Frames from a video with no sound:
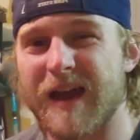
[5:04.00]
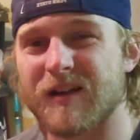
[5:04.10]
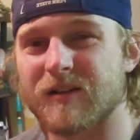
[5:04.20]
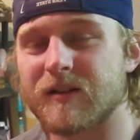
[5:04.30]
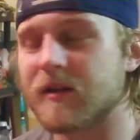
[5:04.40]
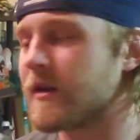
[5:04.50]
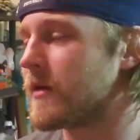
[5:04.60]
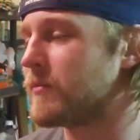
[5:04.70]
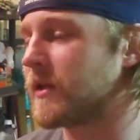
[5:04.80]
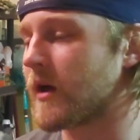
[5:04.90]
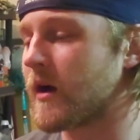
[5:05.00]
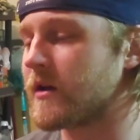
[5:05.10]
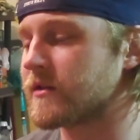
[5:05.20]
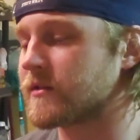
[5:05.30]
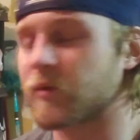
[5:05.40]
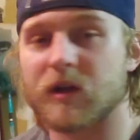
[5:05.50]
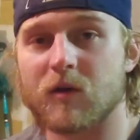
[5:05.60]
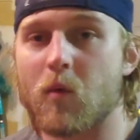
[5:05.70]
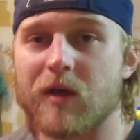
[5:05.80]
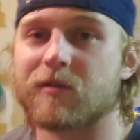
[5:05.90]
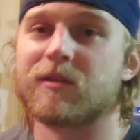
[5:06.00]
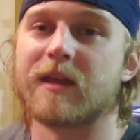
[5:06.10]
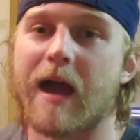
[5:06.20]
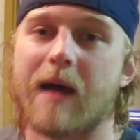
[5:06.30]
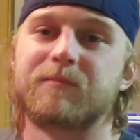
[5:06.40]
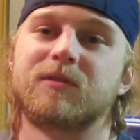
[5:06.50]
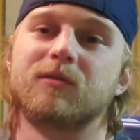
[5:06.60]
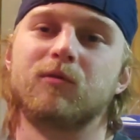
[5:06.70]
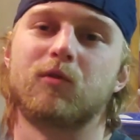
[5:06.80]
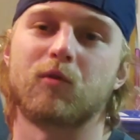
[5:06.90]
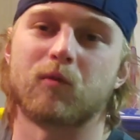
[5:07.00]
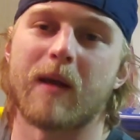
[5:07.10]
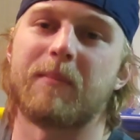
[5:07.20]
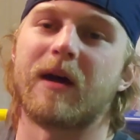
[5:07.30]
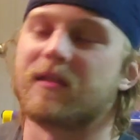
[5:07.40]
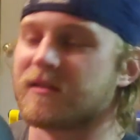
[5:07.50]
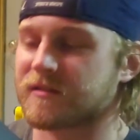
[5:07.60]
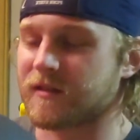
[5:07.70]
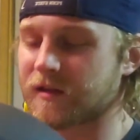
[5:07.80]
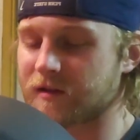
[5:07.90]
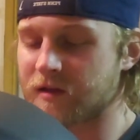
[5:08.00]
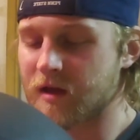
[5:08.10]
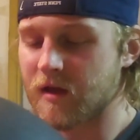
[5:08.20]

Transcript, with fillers: matter because we're going to weather the absolute crap out of this thing.